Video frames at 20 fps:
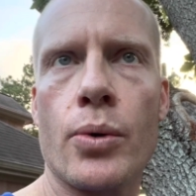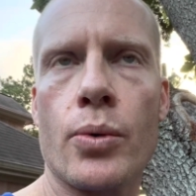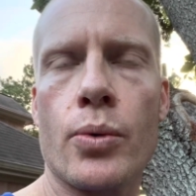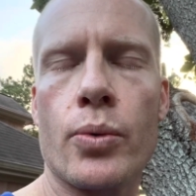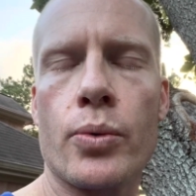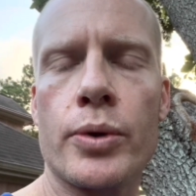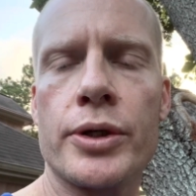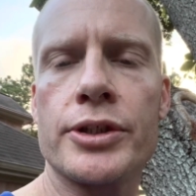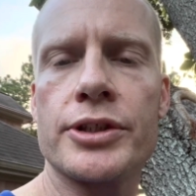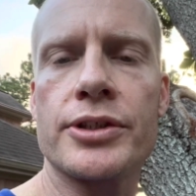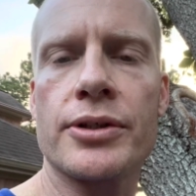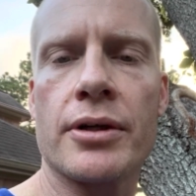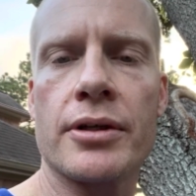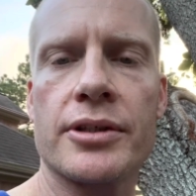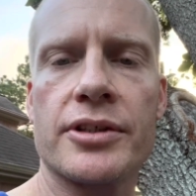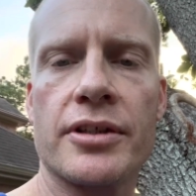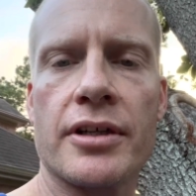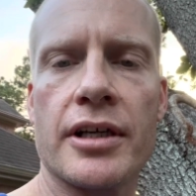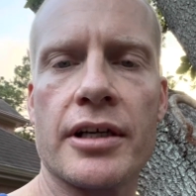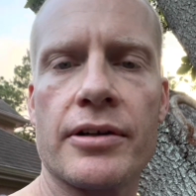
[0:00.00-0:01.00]
we started
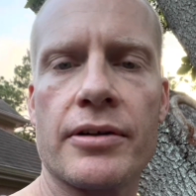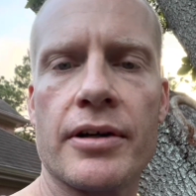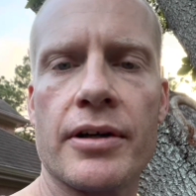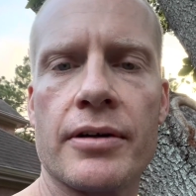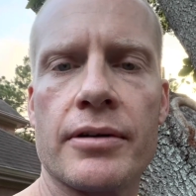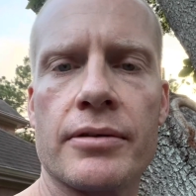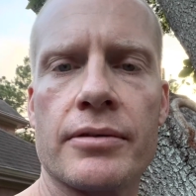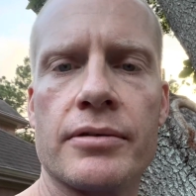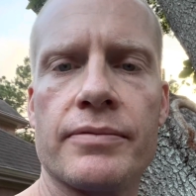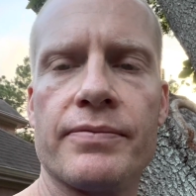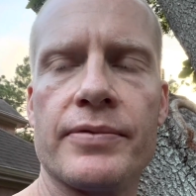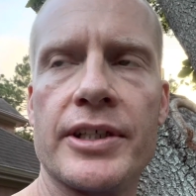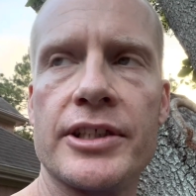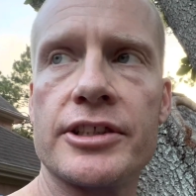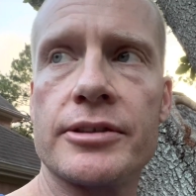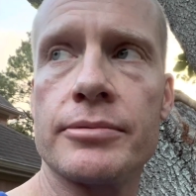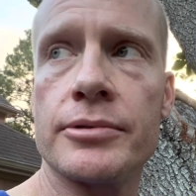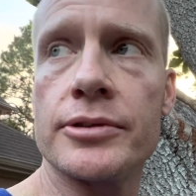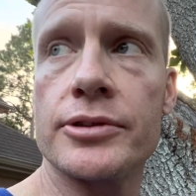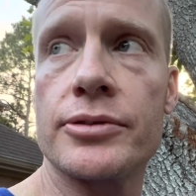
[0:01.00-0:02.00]
trying to grow our own
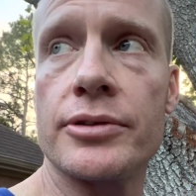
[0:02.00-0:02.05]
vegetables